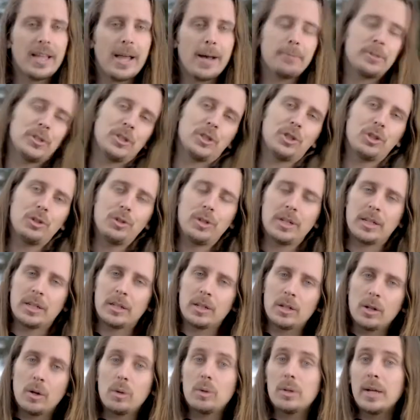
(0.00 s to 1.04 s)
helps in shooting
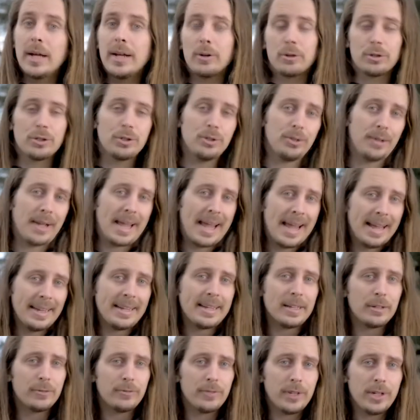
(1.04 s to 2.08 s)
in low light or shooting
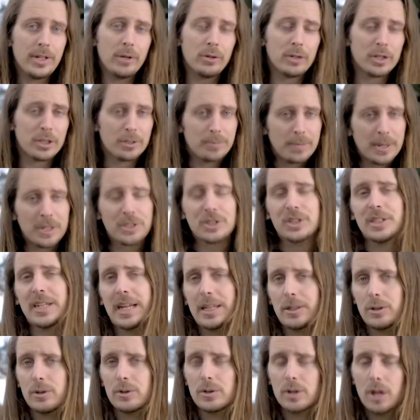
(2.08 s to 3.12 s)
handheld video, especially
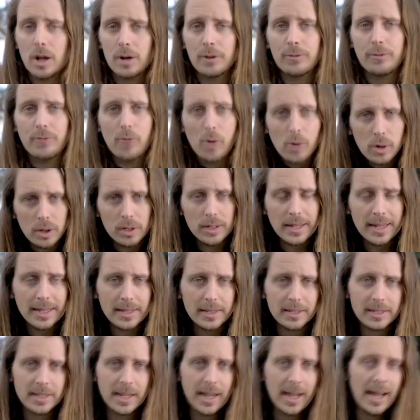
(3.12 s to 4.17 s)
at those long focal
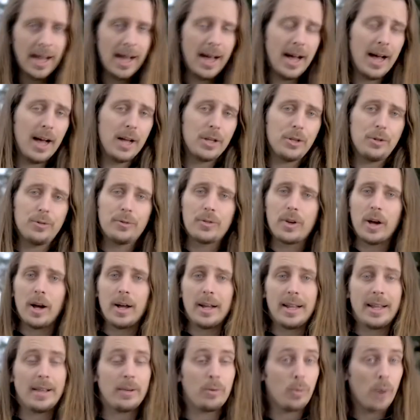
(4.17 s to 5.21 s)
lengths. You've
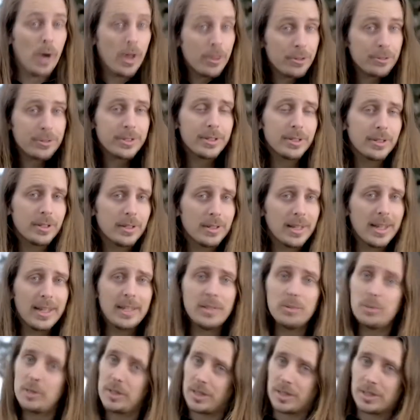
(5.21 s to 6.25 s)
got a weather-sealed
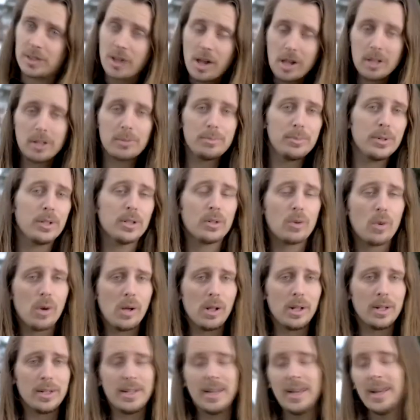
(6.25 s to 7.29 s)
lens with a solid build
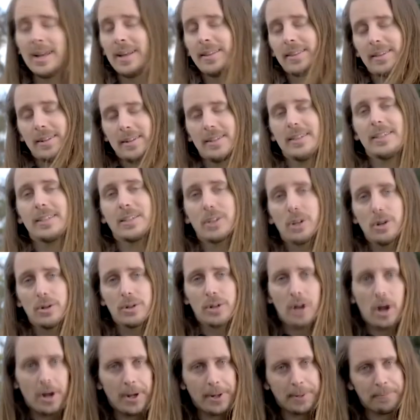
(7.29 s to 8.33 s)
quality. The list
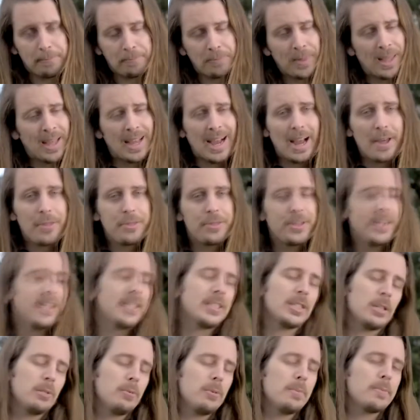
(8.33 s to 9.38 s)
goes on. I think
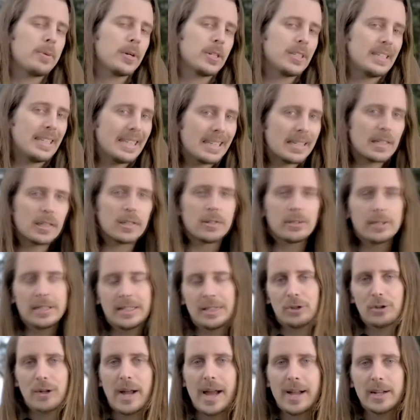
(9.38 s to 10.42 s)
it's going to be particularly
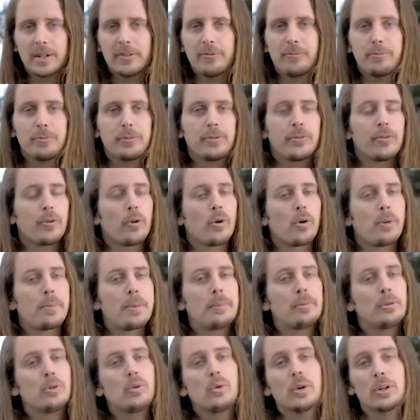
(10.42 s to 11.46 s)
attractive for
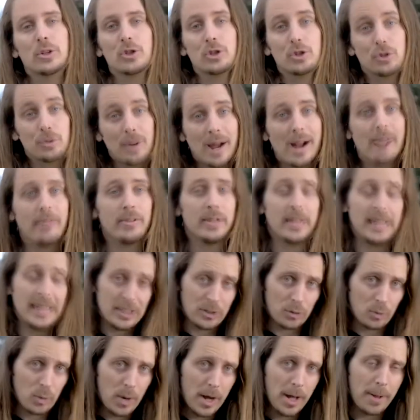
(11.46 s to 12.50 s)
people who are traveling
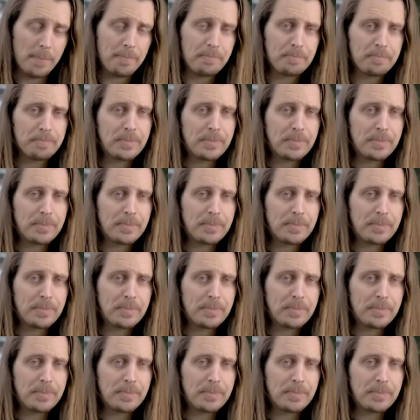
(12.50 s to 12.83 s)
as well.